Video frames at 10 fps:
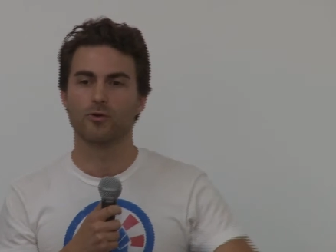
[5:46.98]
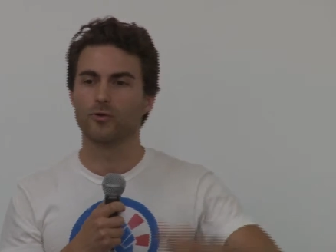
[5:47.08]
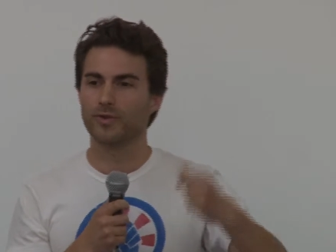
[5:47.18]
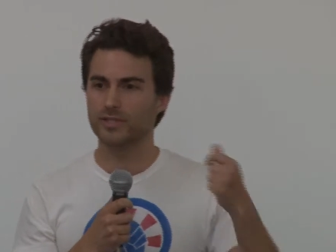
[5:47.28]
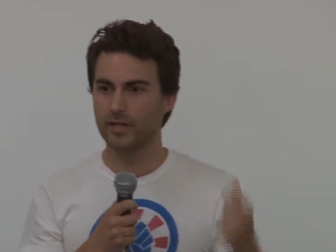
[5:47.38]

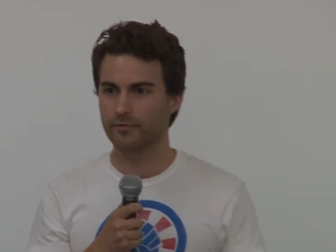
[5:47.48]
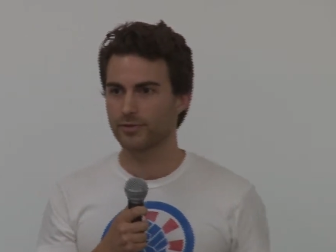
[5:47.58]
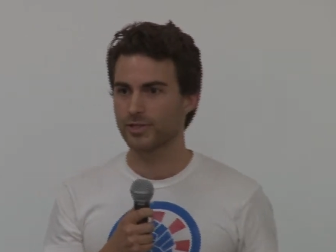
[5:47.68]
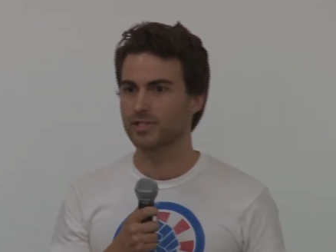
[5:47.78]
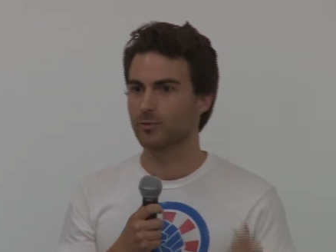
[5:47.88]
or the
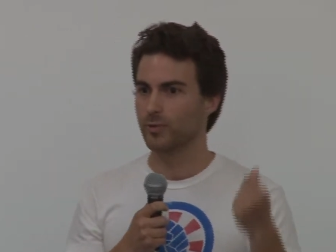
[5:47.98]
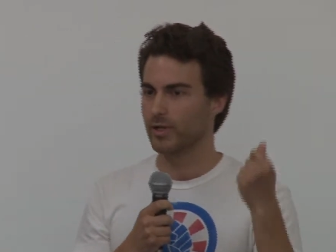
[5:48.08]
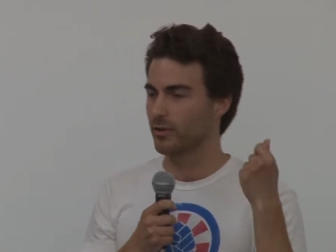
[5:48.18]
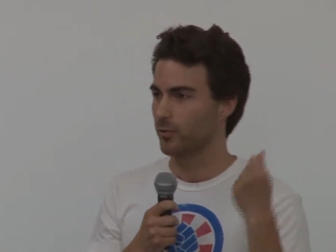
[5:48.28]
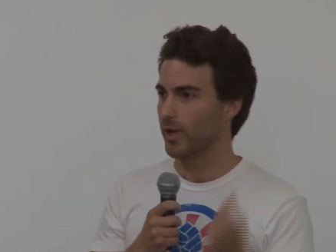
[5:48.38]
suffragists in
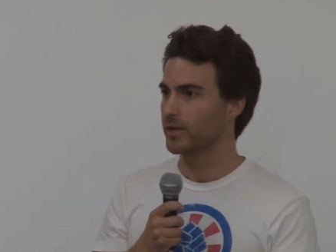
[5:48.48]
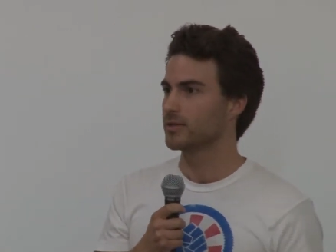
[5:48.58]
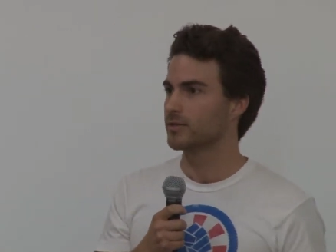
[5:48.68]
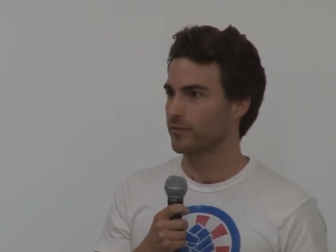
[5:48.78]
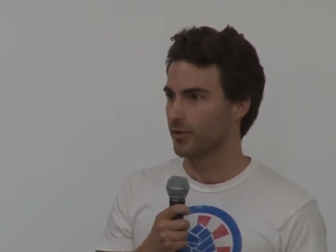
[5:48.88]
winning the
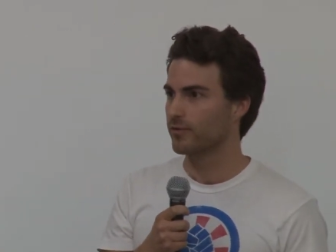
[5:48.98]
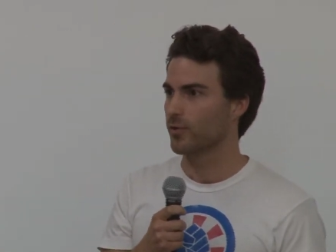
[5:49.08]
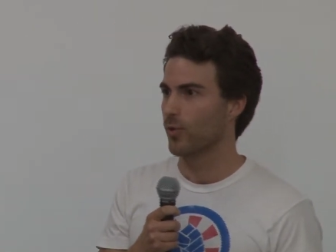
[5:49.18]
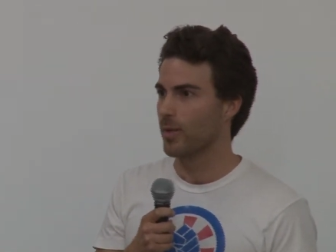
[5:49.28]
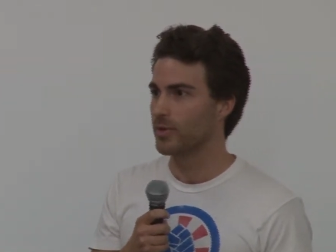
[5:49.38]
right to vote for
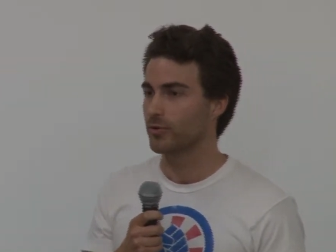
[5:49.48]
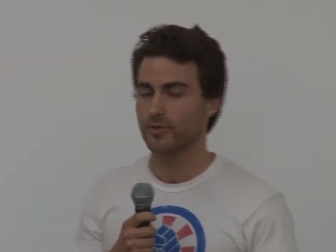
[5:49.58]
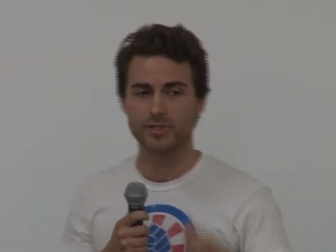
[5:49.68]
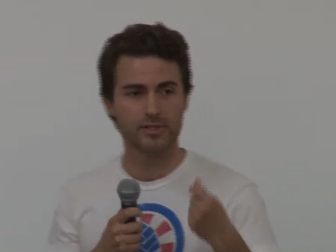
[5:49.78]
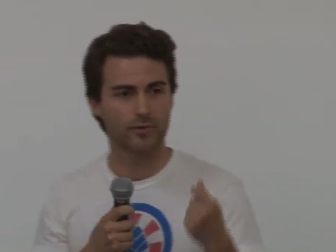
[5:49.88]
women, or
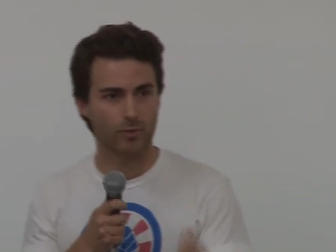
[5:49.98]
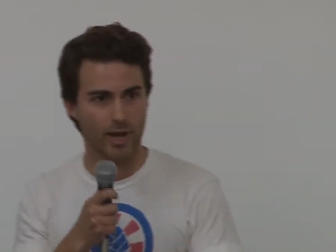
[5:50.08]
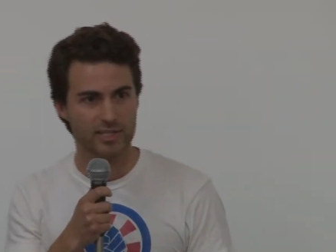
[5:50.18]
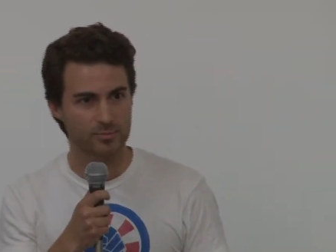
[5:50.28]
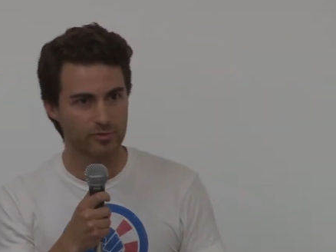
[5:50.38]
the civil
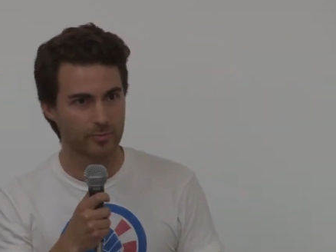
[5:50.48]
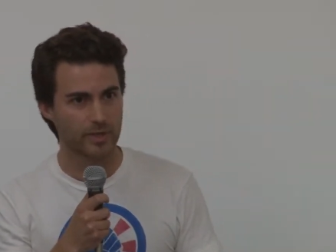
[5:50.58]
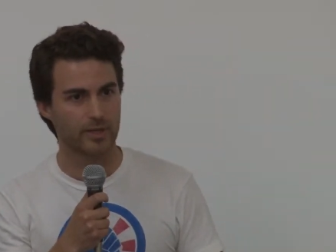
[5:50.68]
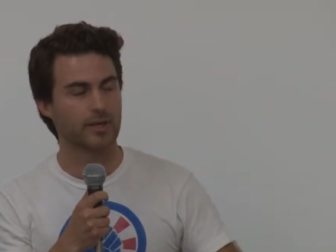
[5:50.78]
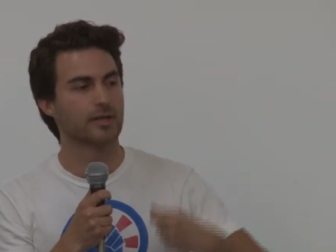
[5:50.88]
rights
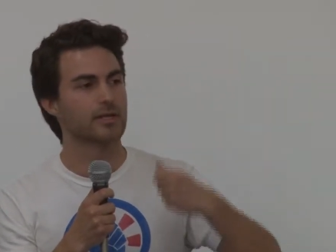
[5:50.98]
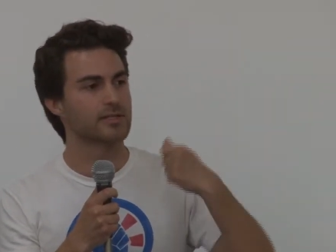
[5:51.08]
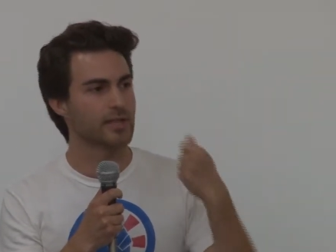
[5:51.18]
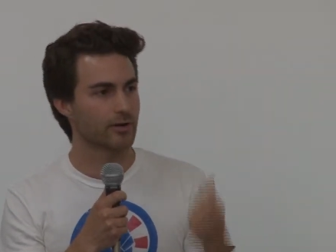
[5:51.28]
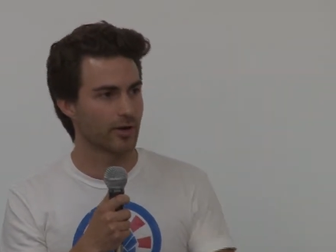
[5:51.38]
movement in ending
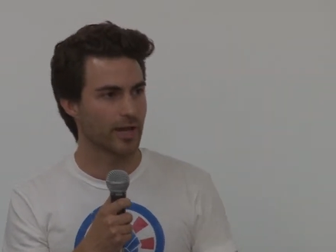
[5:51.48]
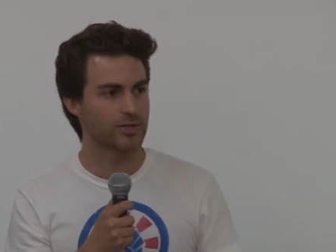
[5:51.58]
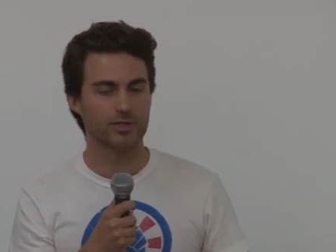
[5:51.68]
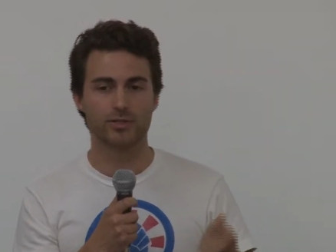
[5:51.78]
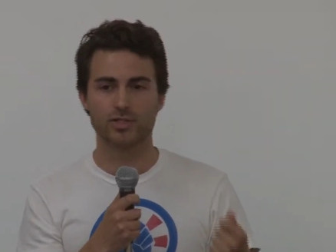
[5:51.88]

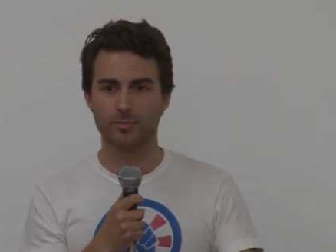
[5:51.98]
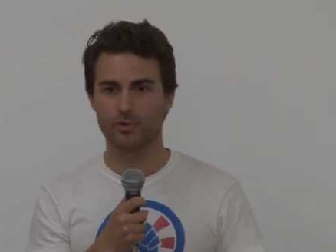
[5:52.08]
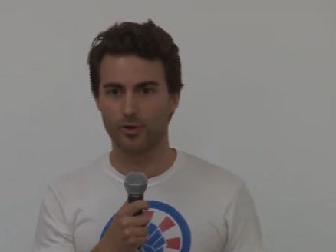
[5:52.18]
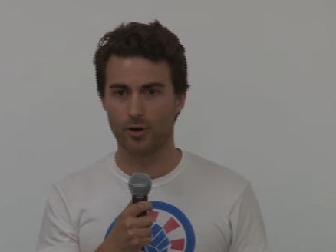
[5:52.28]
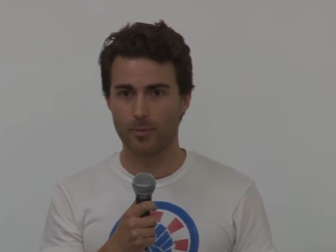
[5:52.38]
segregation and Jim
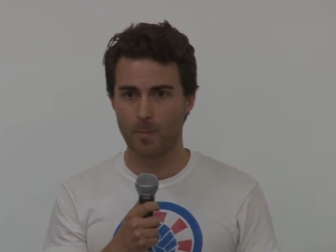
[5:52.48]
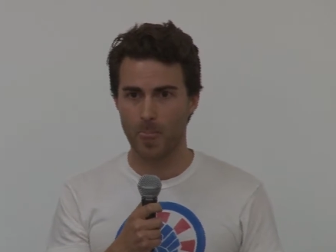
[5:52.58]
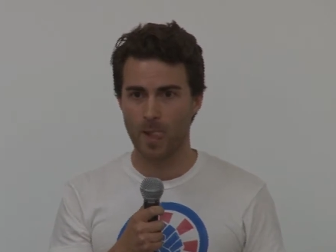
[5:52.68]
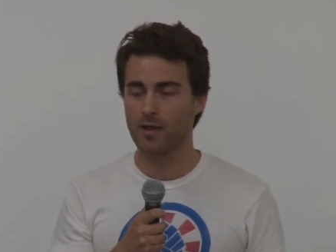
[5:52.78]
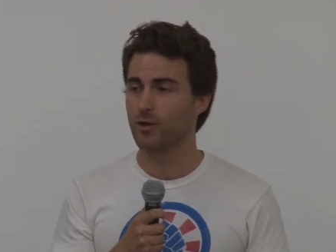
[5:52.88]
Crow,
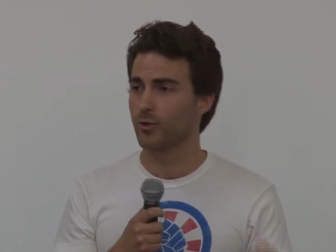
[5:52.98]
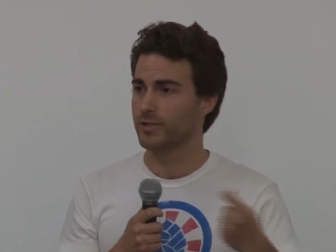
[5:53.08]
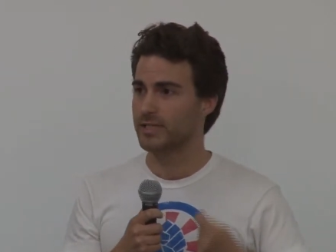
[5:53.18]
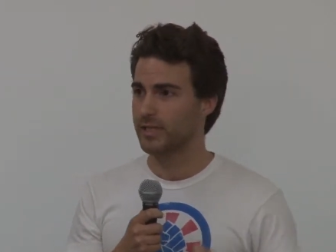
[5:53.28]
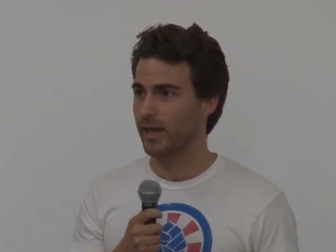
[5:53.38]
or
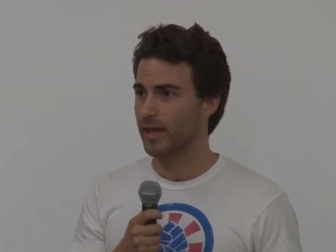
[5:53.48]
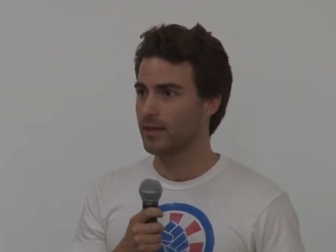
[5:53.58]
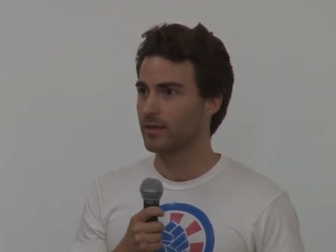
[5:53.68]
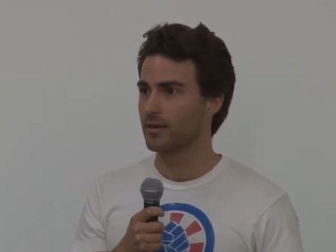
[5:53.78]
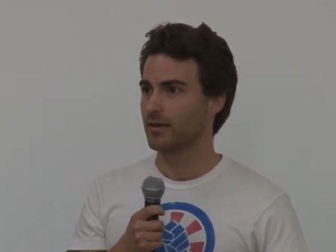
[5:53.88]
today,
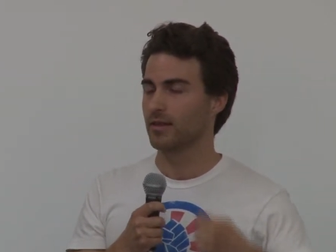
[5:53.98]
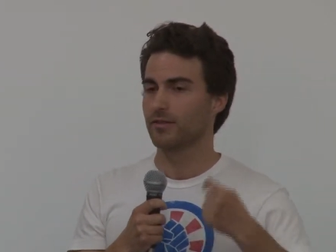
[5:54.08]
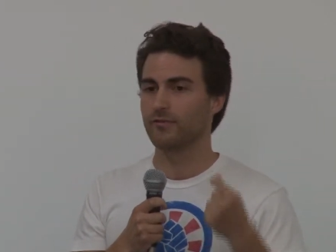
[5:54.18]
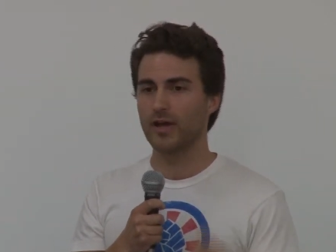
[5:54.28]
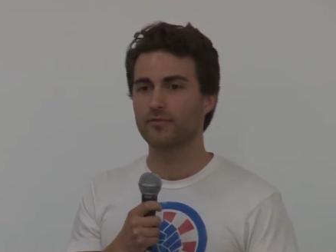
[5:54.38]
the
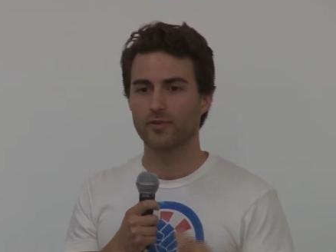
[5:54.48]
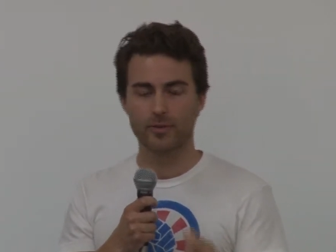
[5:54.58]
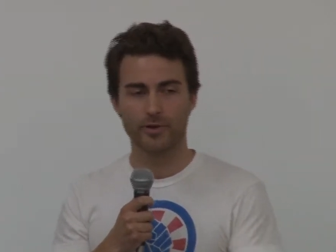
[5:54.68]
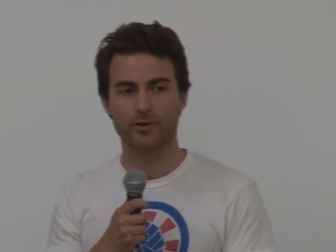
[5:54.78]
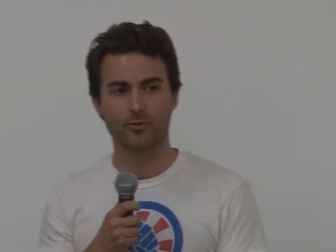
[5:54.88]
fight for
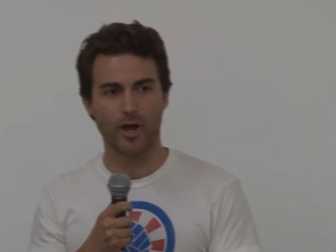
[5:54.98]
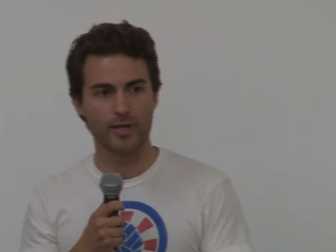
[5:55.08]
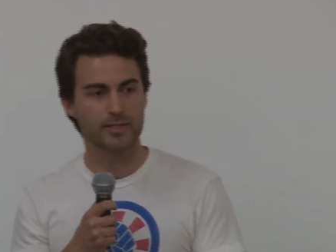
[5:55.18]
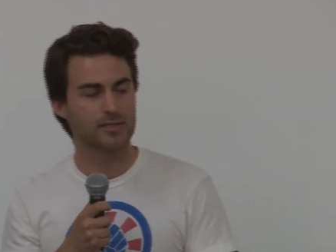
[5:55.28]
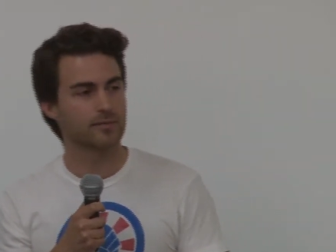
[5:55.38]
immigrant
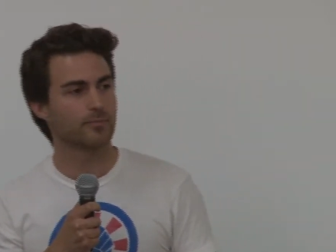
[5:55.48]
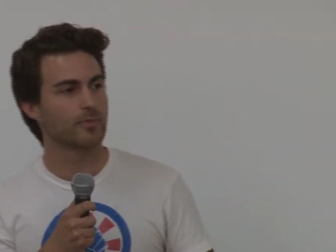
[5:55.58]
rights,